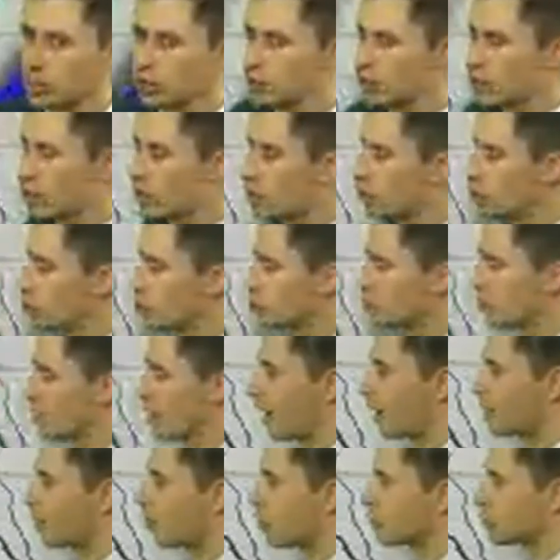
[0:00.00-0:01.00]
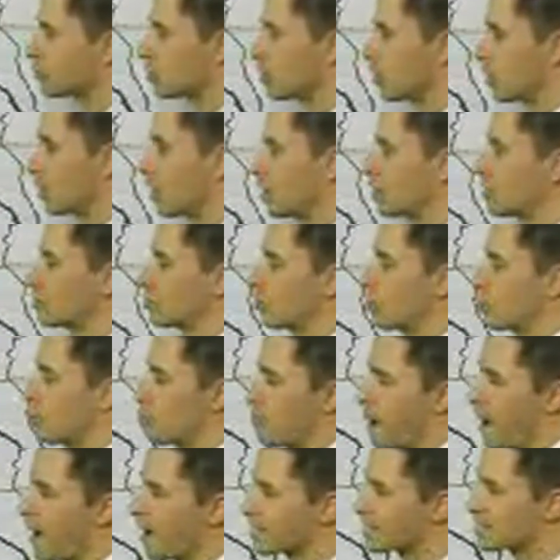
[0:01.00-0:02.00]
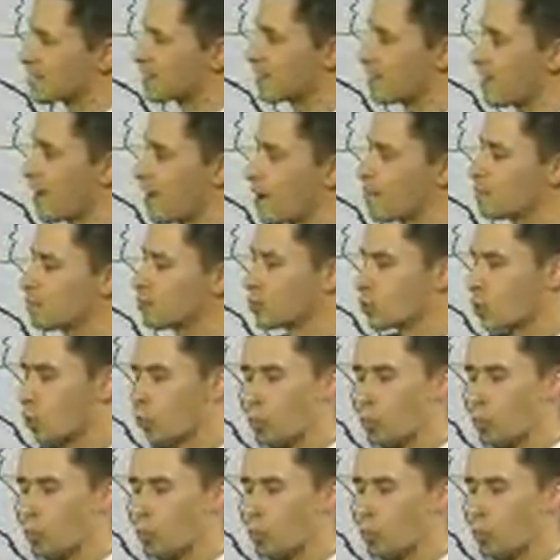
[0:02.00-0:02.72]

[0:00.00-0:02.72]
continues to dive off to the east. On the backside of that,